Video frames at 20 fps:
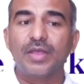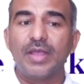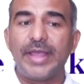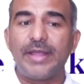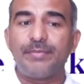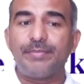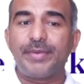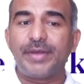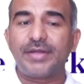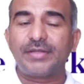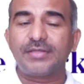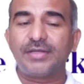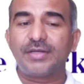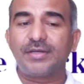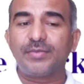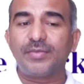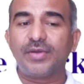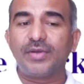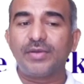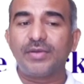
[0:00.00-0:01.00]
And
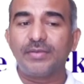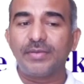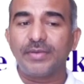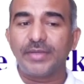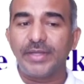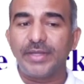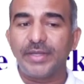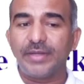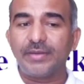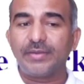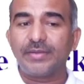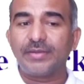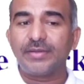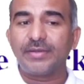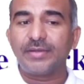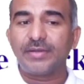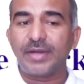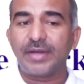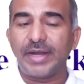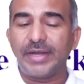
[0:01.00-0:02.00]
paracetamol
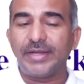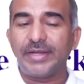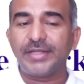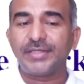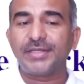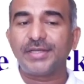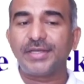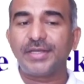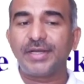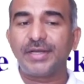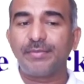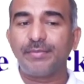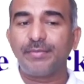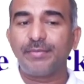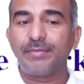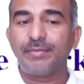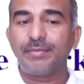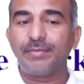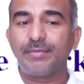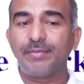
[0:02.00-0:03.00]
here attach here
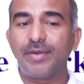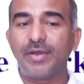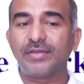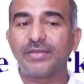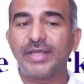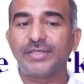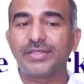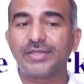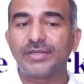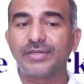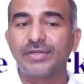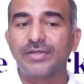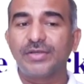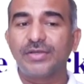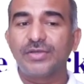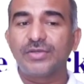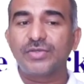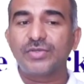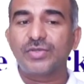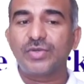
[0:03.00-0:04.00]
and block the action.
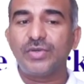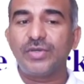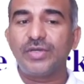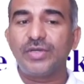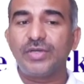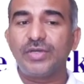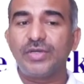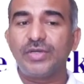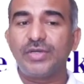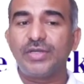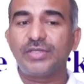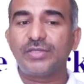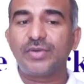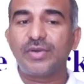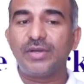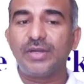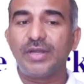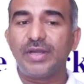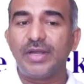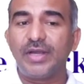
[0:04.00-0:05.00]
So it is
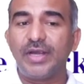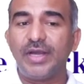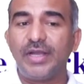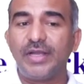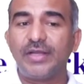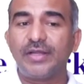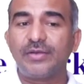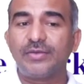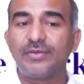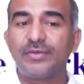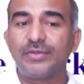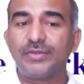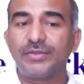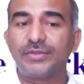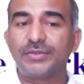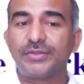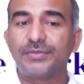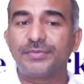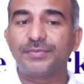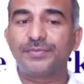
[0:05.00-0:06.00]
called
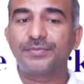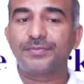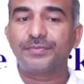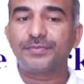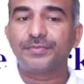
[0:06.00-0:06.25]
antagonist.